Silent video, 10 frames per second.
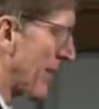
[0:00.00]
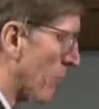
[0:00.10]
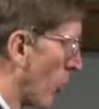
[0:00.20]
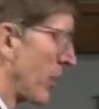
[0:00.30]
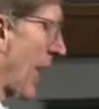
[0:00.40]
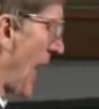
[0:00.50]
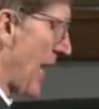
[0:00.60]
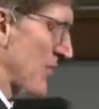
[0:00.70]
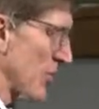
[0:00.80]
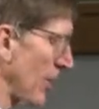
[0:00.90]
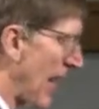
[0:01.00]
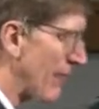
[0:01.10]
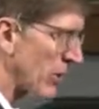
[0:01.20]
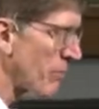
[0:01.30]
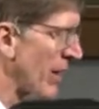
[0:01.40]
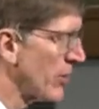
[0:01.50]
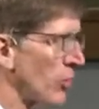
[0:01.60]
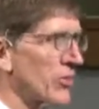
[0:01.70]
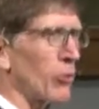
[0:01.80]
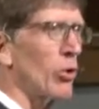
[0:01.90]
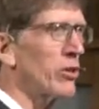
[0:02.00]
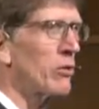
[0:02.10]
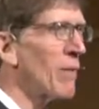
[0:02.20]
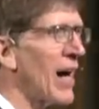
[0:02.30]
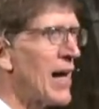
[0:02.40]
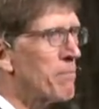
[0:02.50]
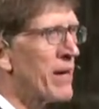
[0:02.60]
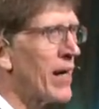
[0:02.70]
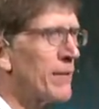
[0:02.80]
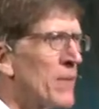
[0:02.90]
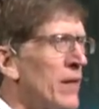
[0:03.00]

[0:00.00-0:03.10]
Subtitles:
that morning. I still have it in my notes. I wrote it on my iPad.